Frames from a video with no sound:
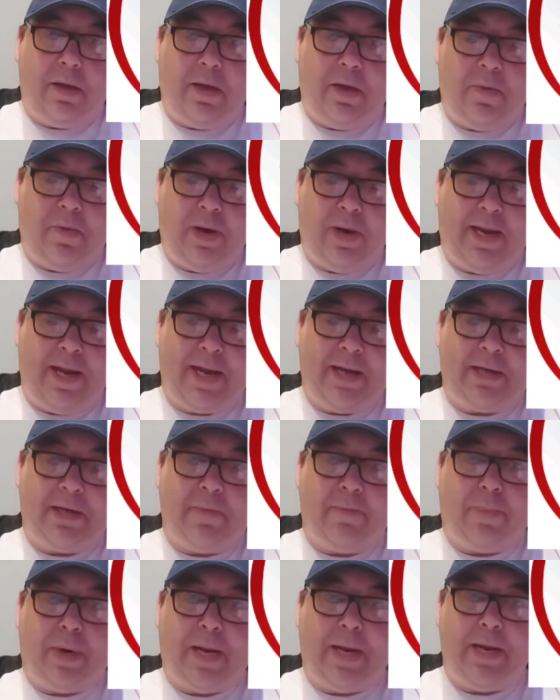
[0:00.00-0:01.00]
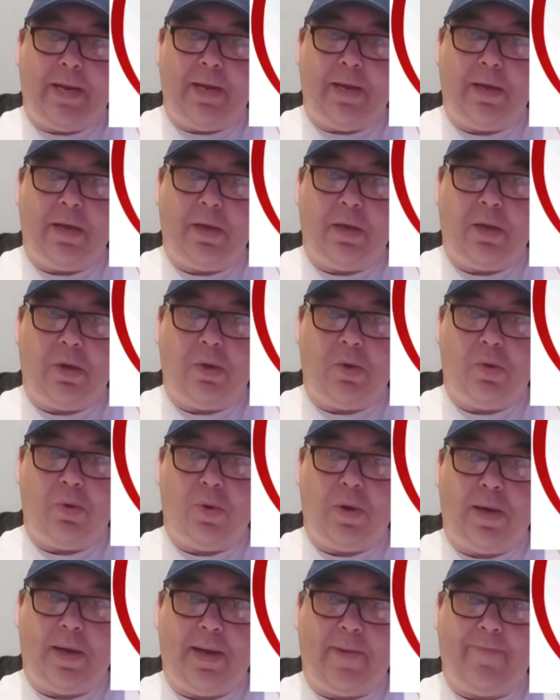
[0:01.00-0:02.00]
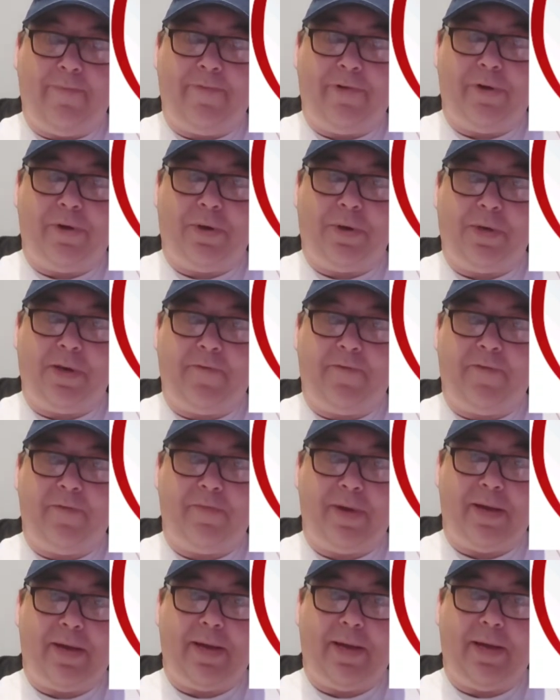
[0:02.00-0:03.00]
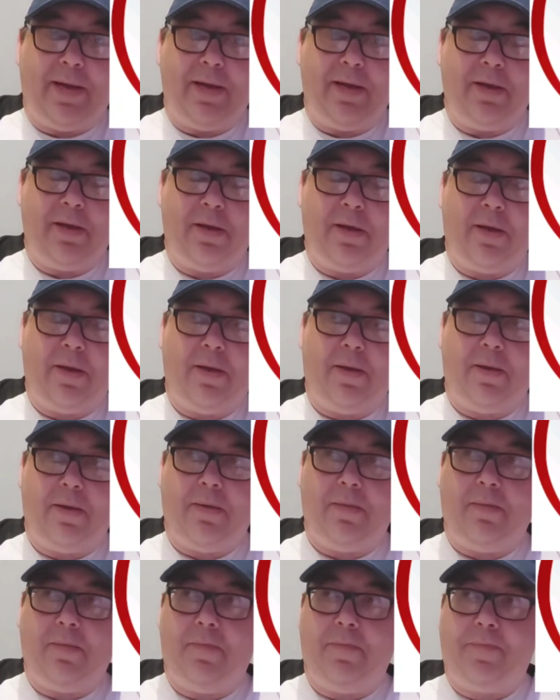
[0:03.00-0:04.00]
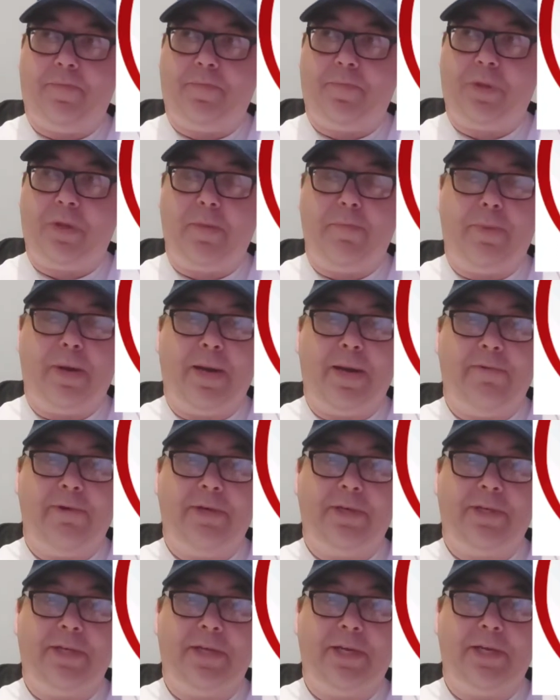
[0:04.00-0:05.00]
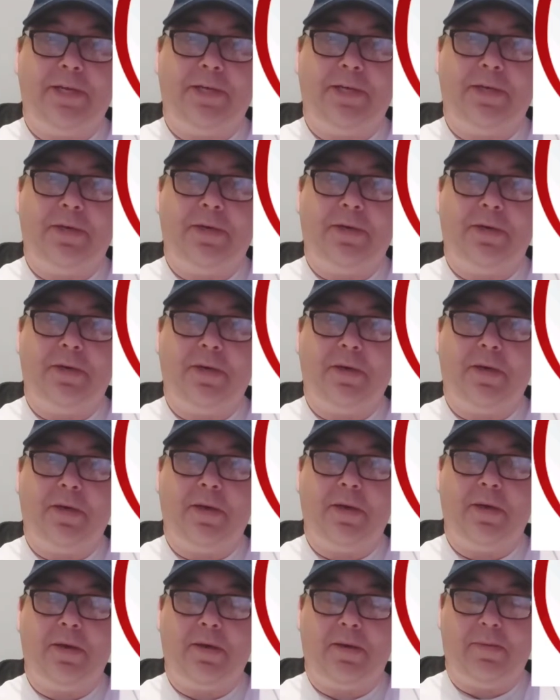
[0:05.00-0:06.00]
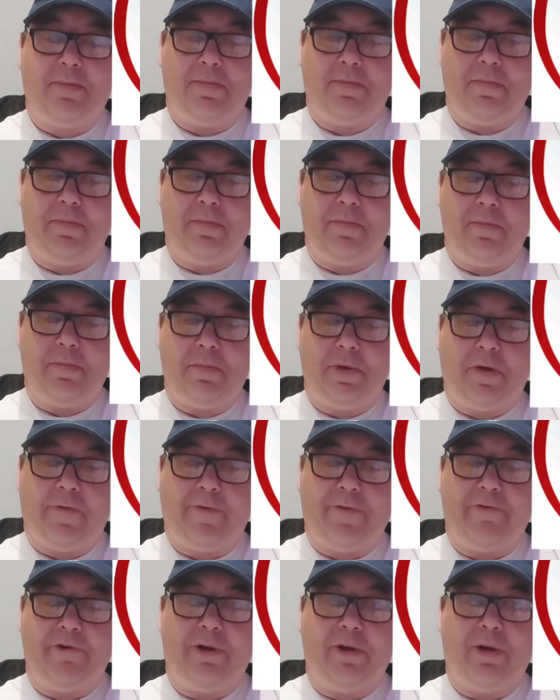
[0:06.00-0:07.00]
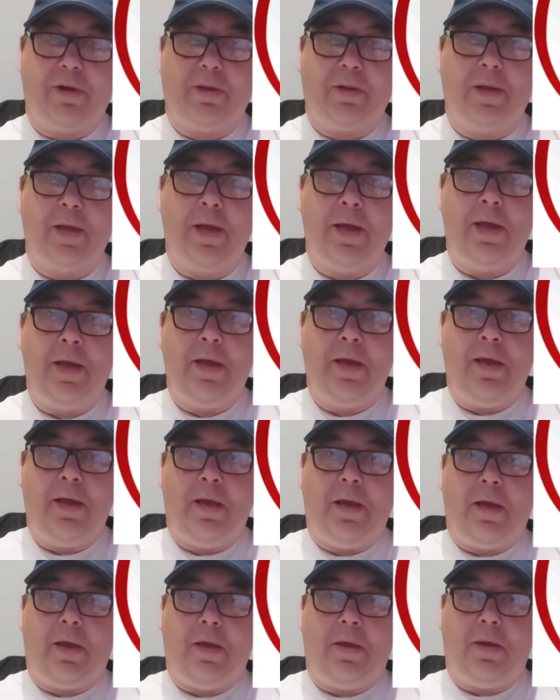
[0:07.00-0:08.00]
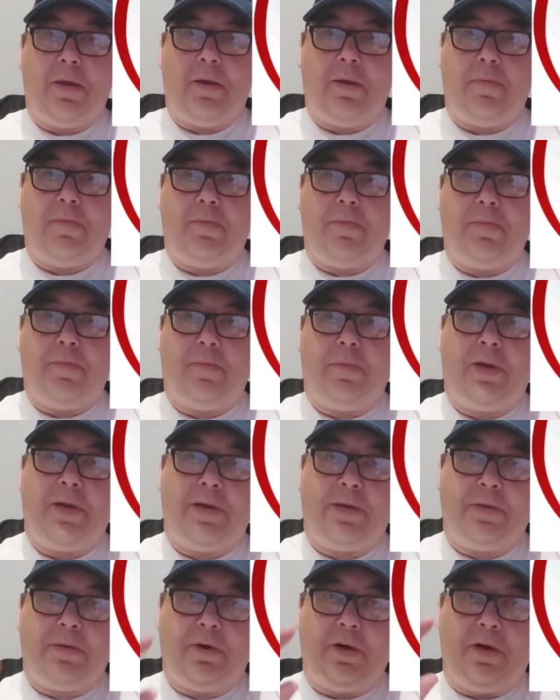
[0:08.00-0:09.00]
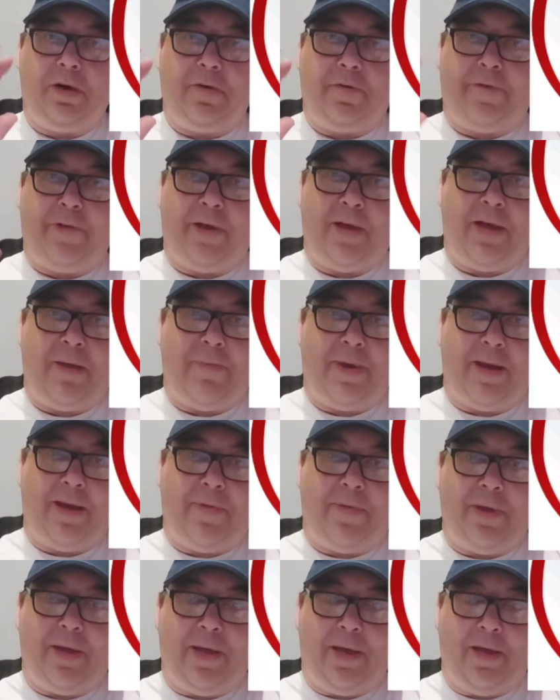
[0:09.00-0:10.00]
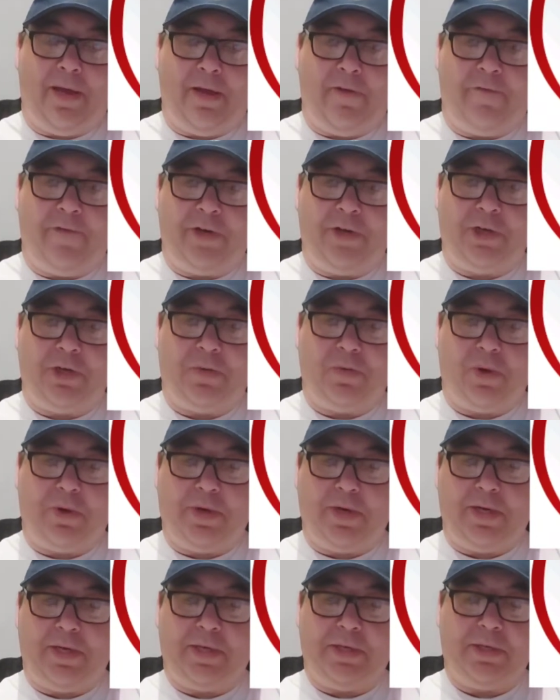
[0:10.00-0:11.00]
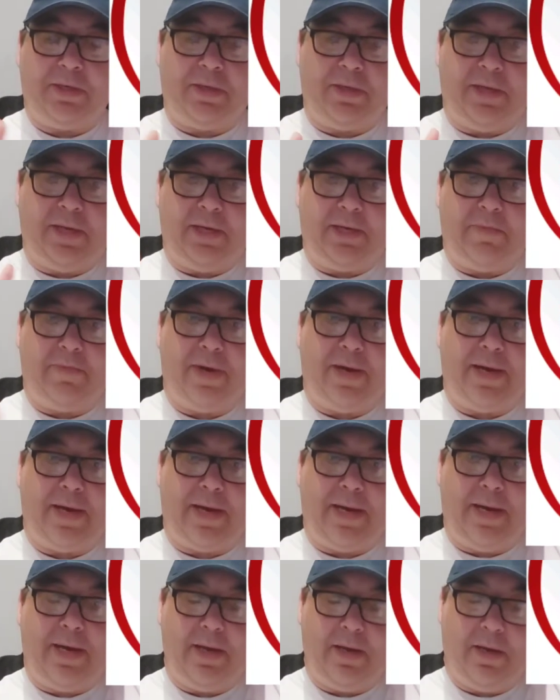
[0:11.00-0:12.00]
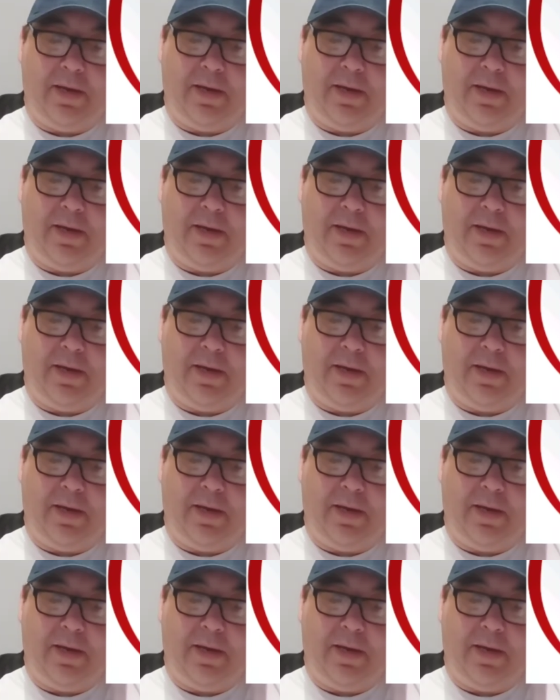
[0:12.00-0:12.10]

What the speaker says: when I get to the player who I am voting for my player at season overall. You know, forget about the official one. These are my